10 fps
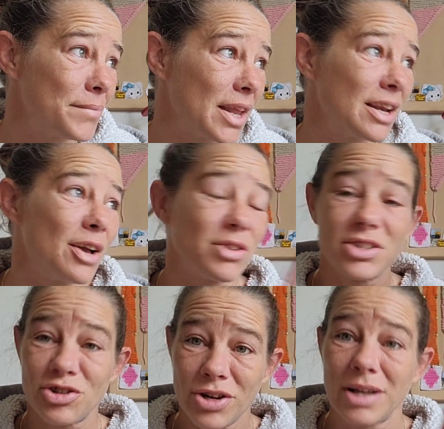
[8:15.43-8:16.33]
And now there's
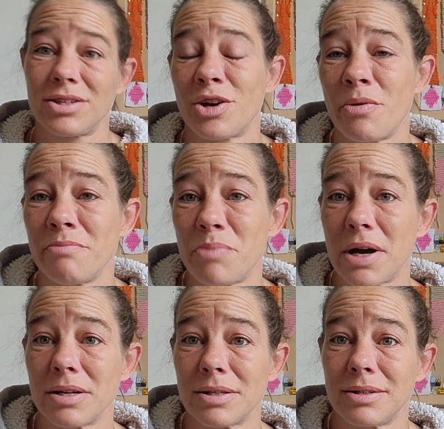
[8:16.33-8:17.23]
a tractor going
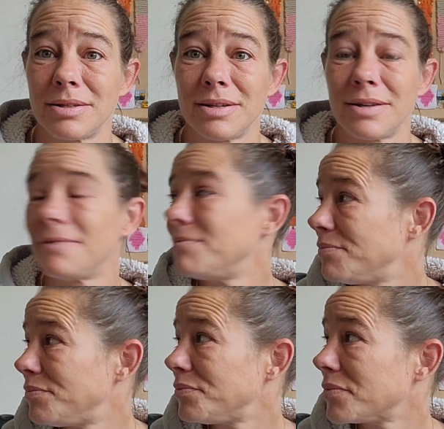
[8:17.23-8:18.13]
past.
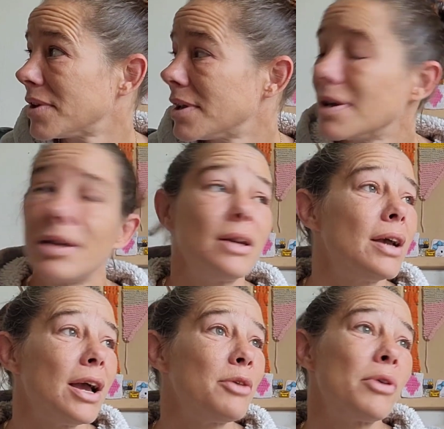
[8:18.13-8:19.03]

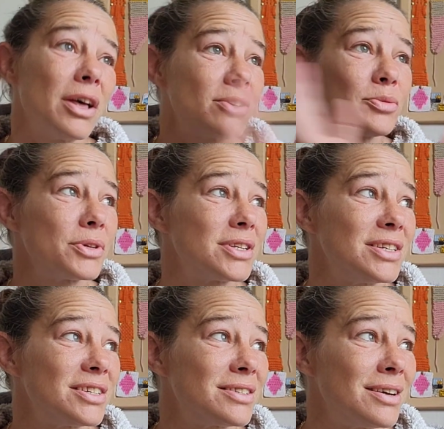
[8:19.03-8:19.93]
Anyone else want to
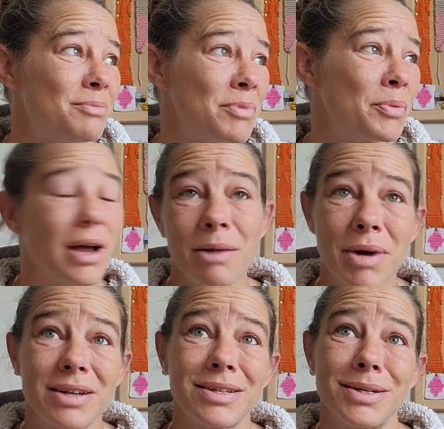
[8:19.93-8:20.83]
disturb me while I'm
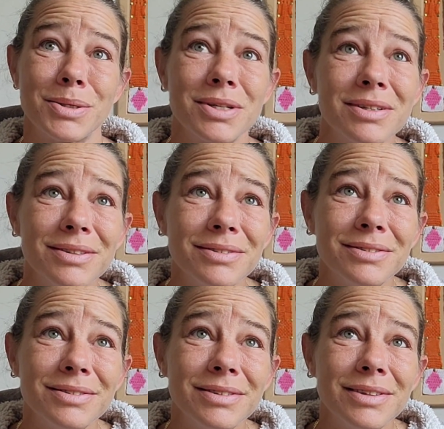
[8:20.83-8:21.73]
at it?
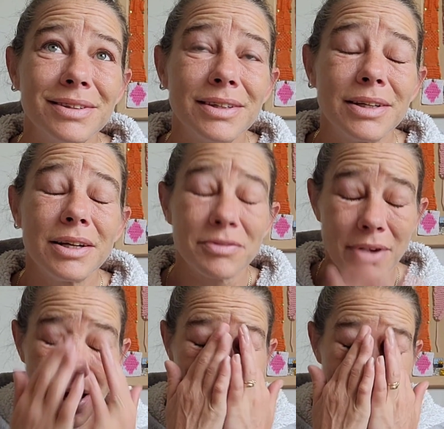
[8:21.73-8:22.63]

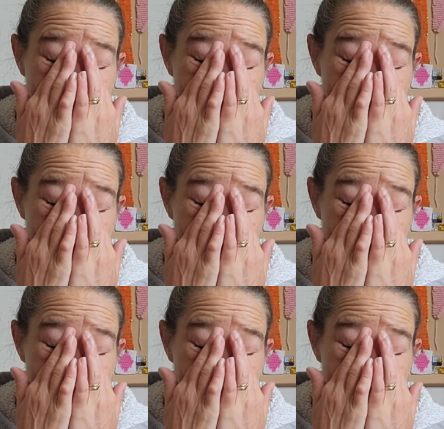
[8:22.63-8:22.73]
Right.